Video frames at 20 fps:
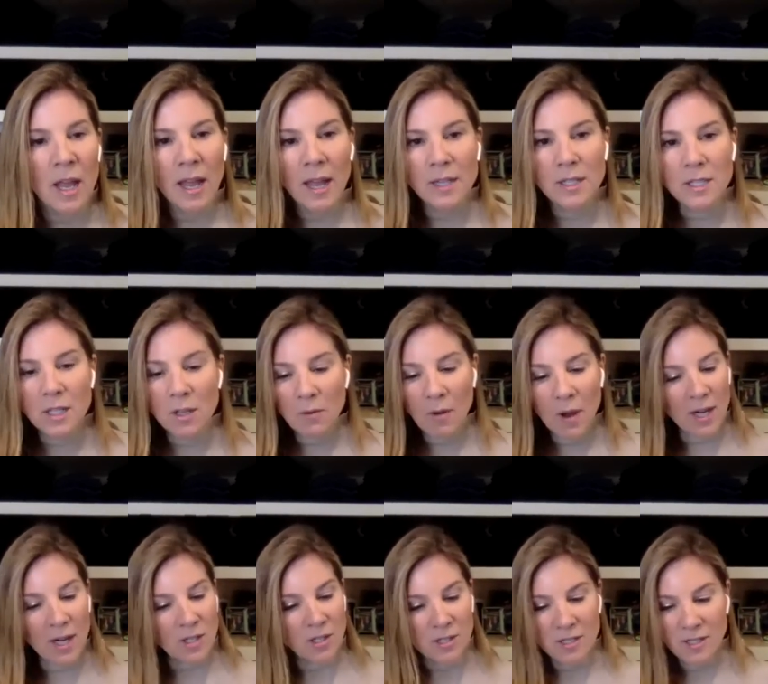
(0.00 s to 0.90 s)
And so
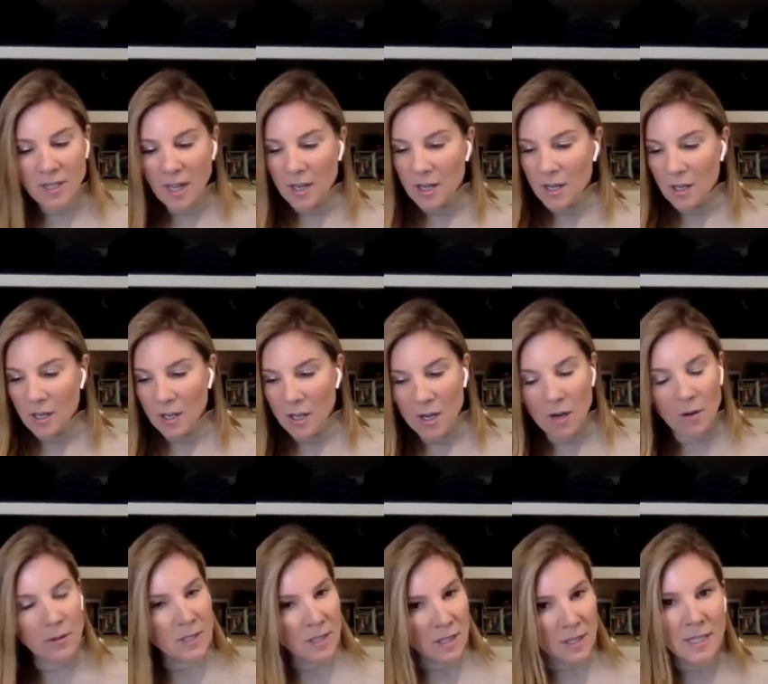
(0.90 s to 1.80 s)
I just said, you know,
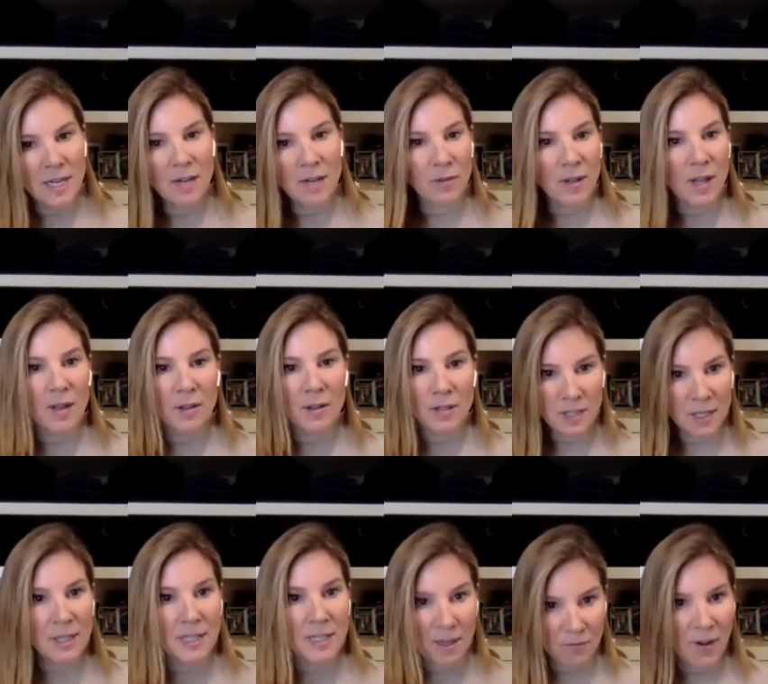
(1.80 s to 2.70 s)
it's going to take, it's
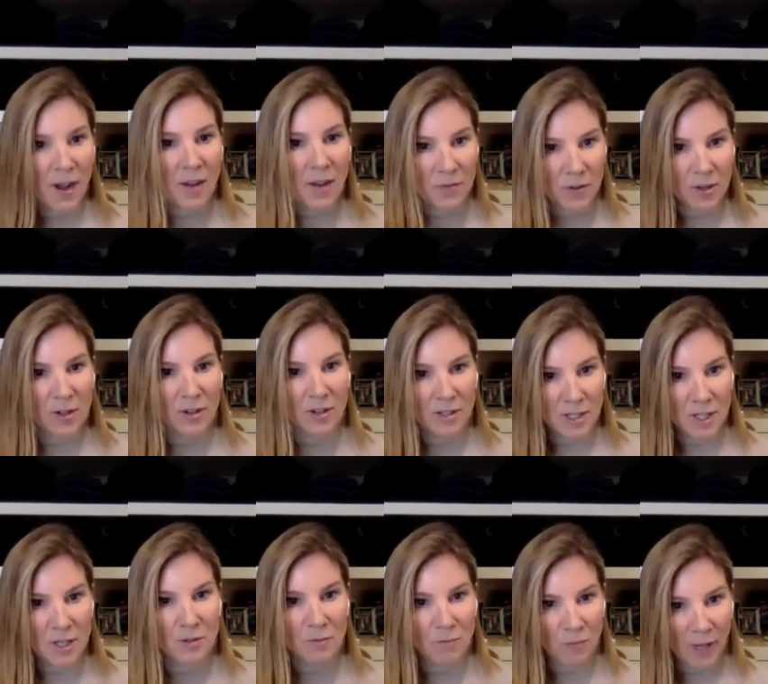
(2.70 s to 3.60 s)
going to take five years
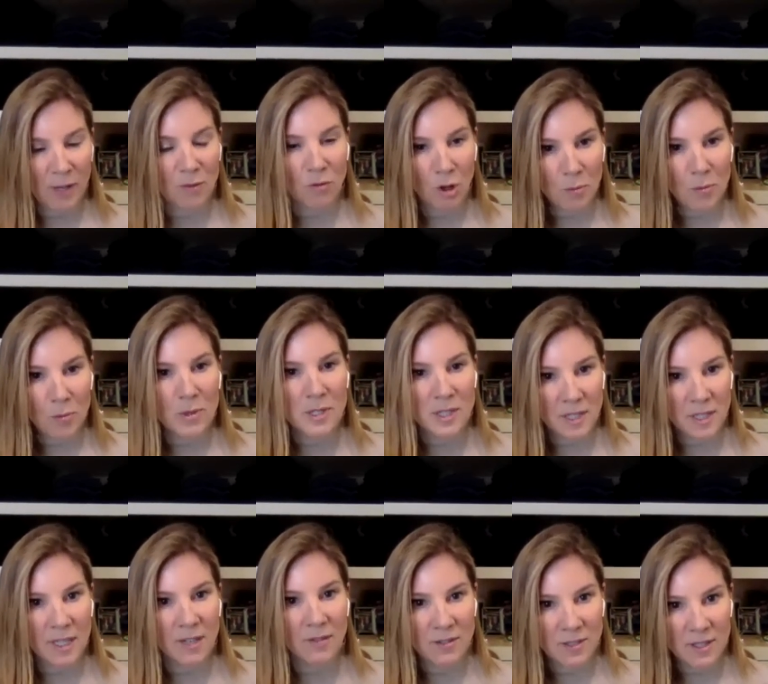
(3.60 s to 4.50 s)
and like roll up your
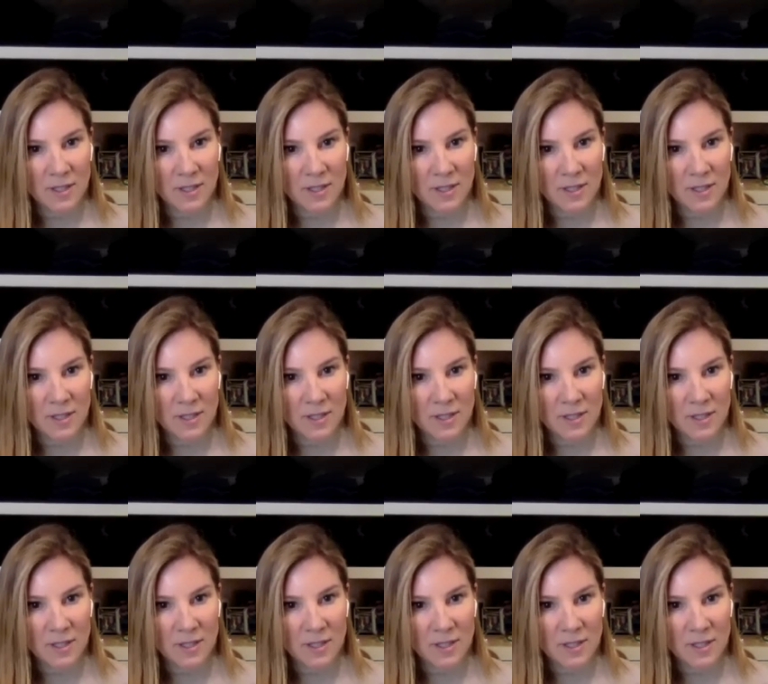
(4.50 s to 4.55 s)
sleeves.